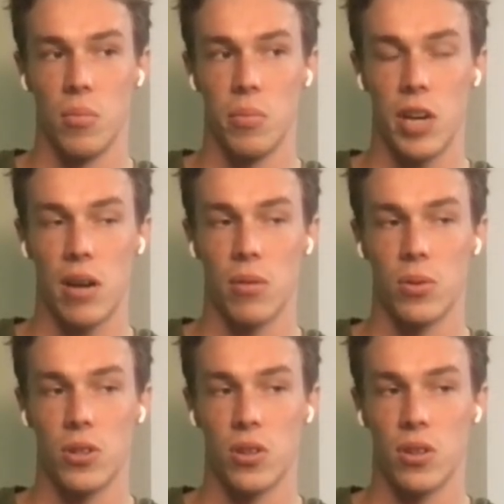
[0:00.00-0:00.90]
be able
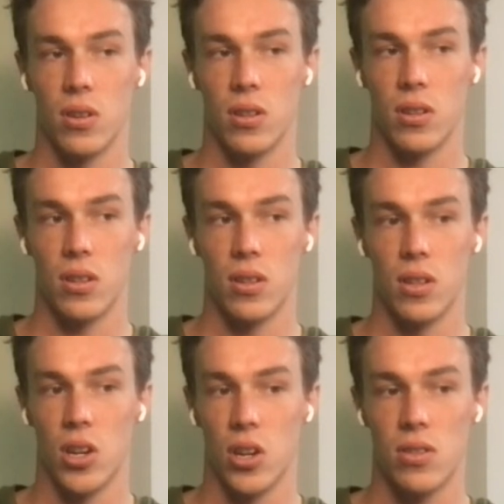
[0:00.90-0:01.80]
to,
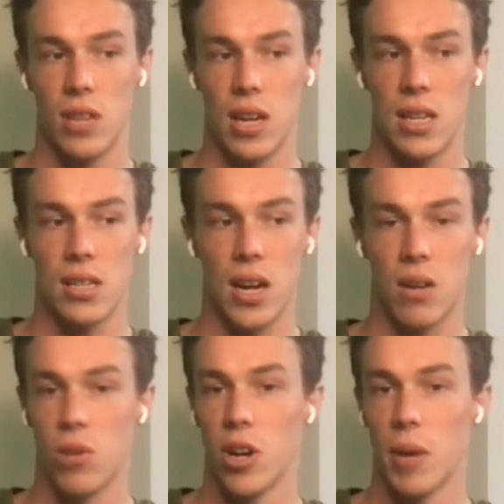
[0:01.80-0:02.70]
you know, see his
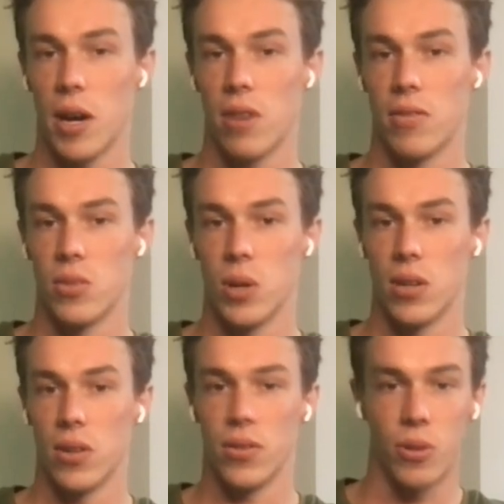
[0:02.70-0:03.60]
hard work pay off as
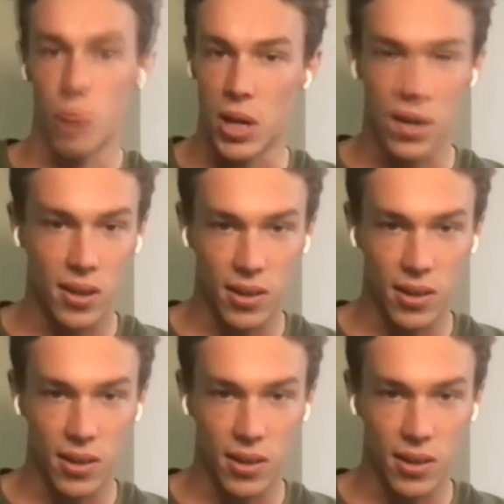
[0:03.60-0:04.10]
well through me.